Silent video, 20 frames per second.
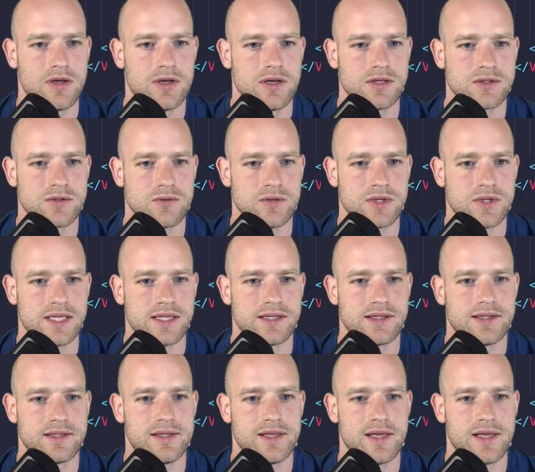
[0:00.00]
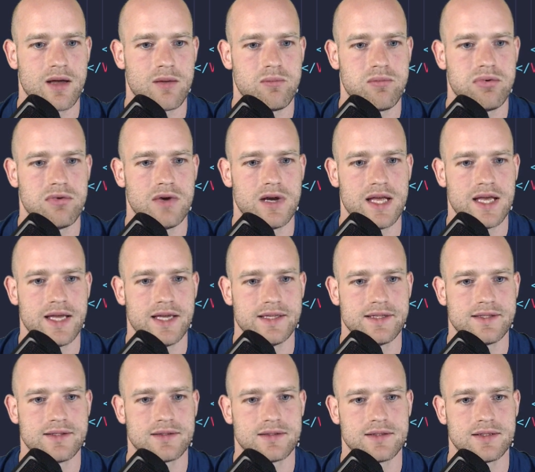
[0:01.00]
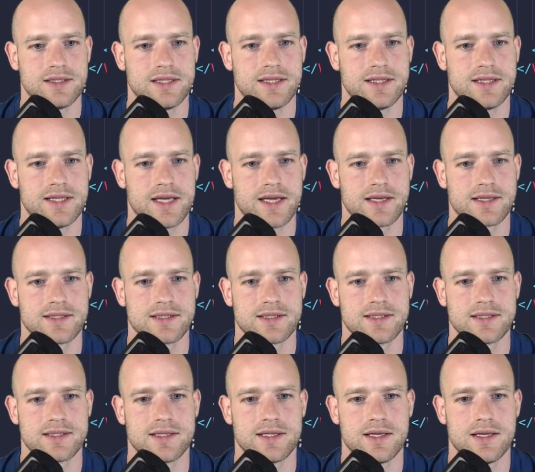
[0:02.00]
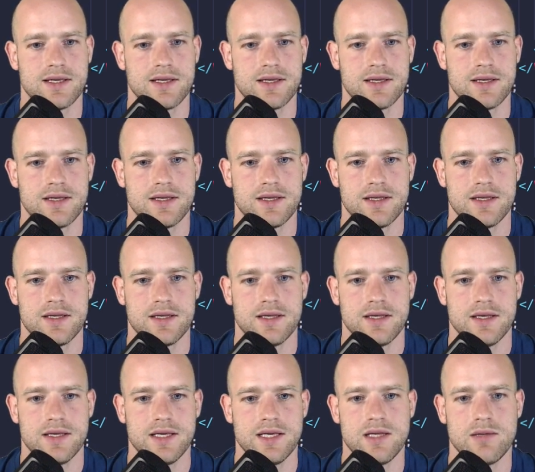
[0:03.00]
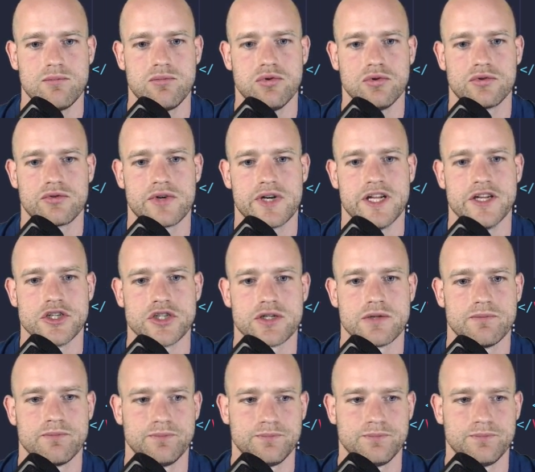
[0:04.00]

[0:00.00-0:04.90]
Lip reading: So interpolate index input range.